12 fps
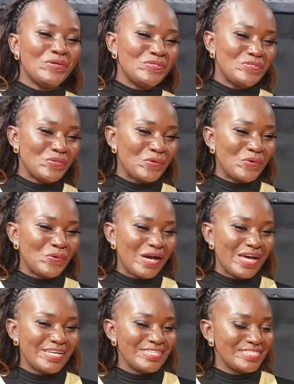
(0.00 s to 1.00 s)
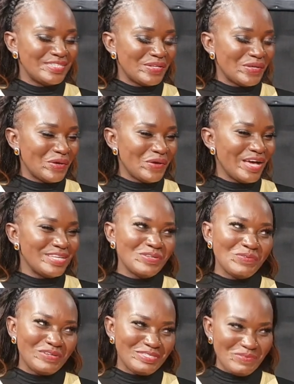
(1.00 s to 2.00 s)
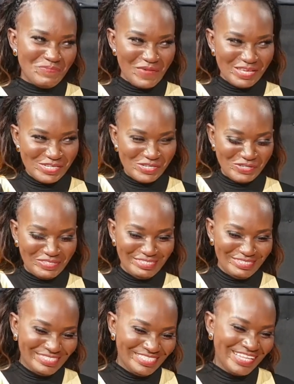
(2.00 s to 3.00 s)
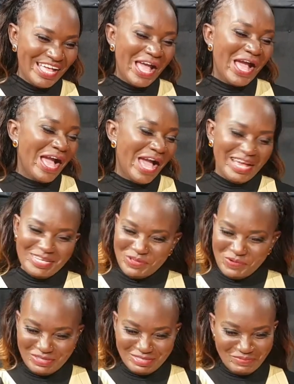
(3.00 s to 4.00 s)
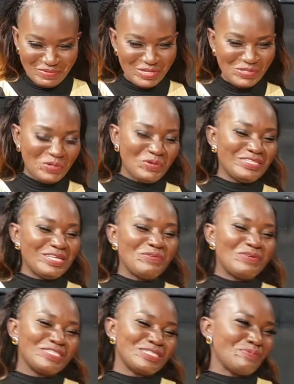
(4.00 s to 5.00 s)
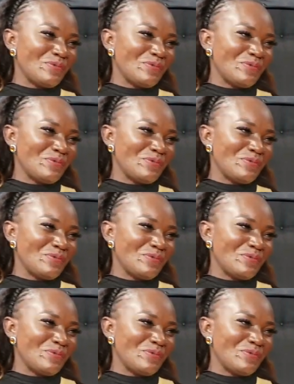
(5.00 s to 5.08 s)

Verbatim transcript: So and you don't I, want to mention which I don't want you're, to mention. you're looking forward to watching. I don't want to mention because I don't want to.